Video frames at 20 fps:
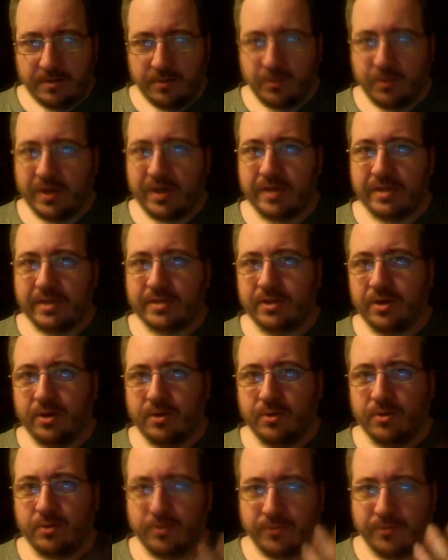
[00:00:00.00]
When I
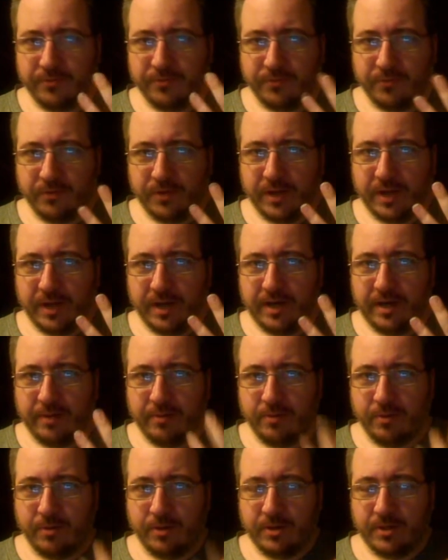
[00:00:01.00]
saw who the 4th candidate
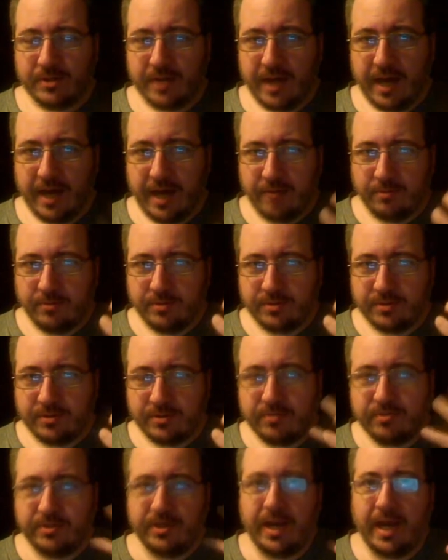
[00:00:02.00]
was, I
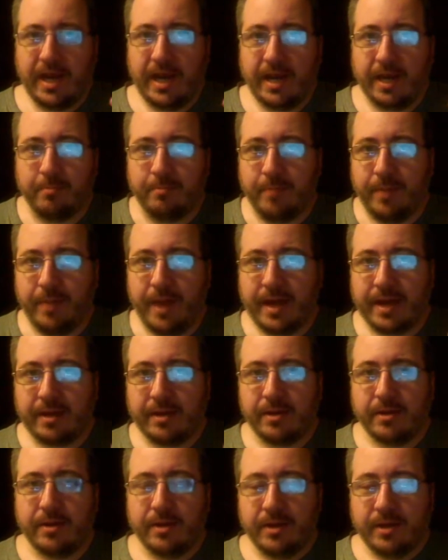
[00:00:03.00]
was taken
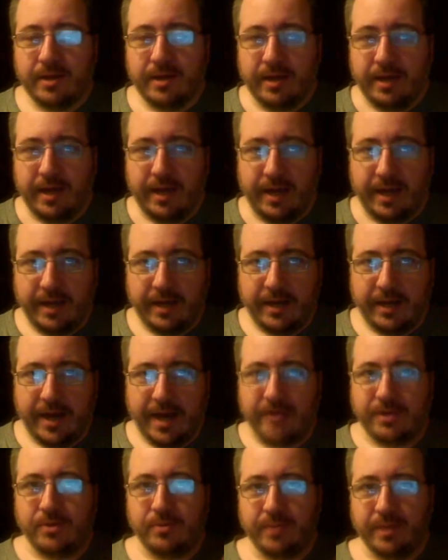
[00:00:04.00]
back and
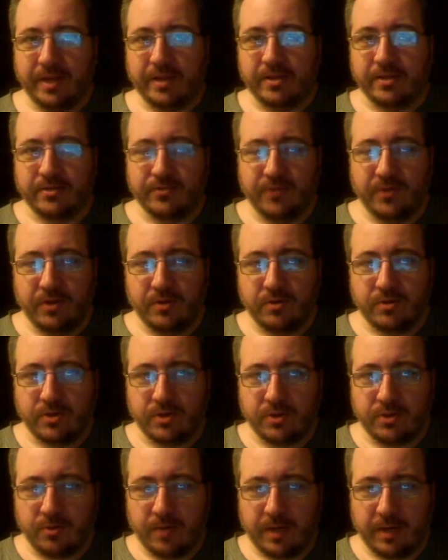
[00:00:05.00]
had to make this video to
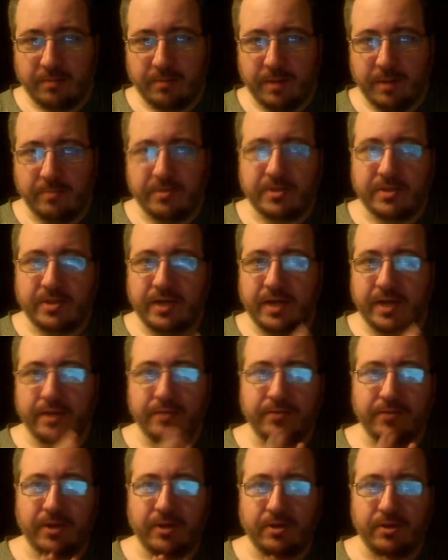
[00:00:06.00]
correct my mistake
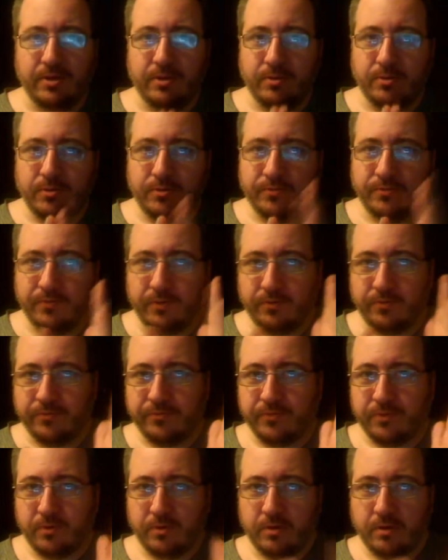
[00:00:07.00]
of telling you to vote
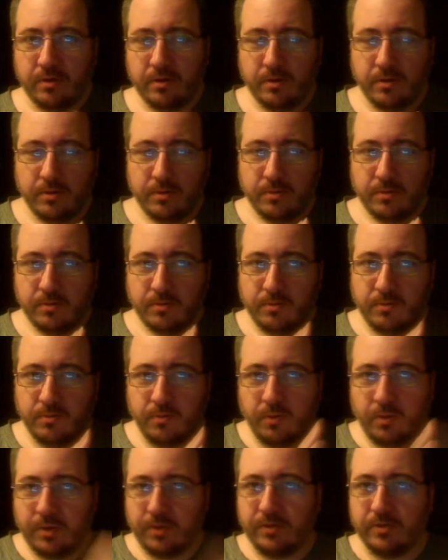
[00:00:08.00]
for
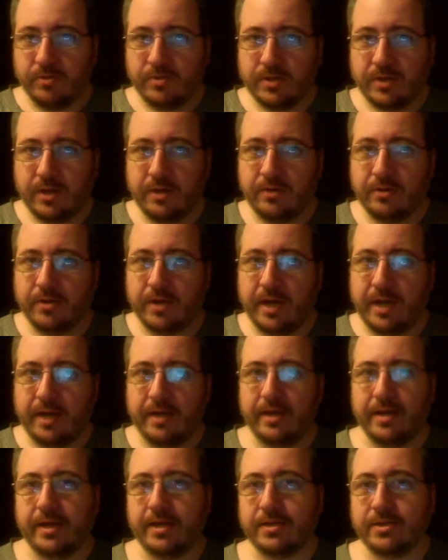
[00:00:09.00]
one of those other
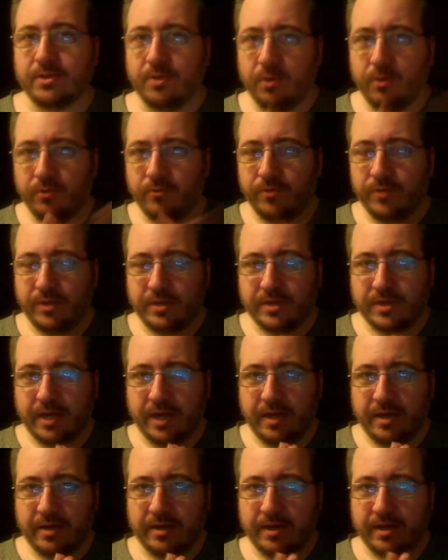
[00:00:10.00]
candidates over this
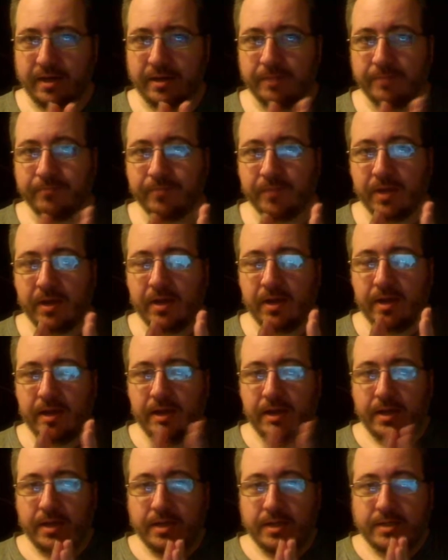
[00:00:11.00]
candidate.
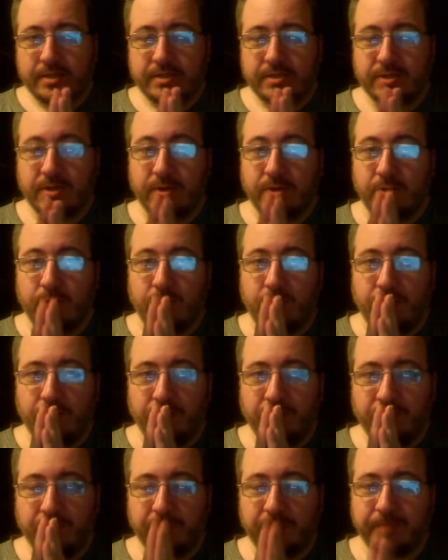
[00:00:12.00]
So,
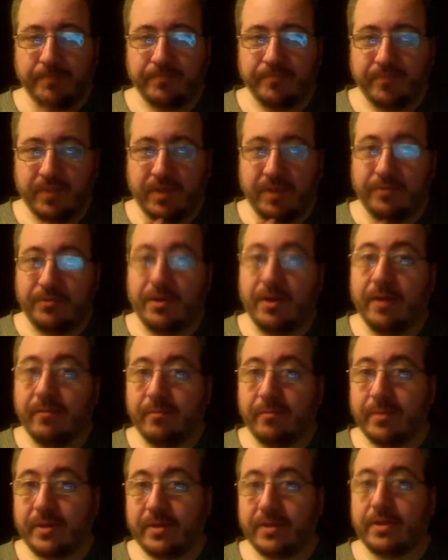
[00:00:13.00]
if you
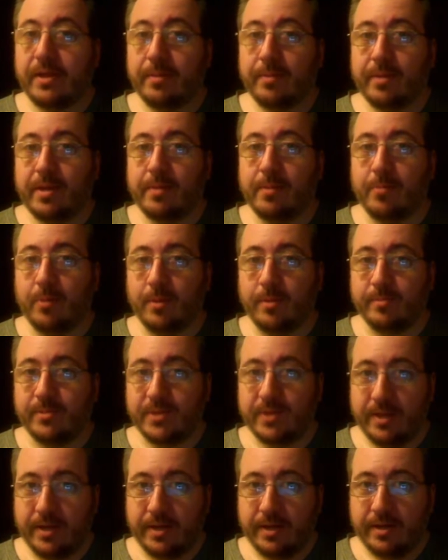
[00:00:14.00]
haven't been to the M&M
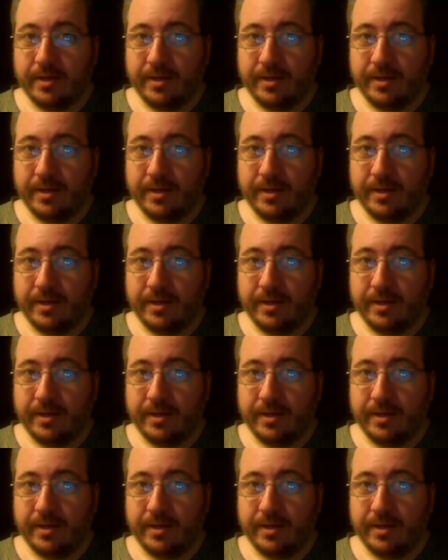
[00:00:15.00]
website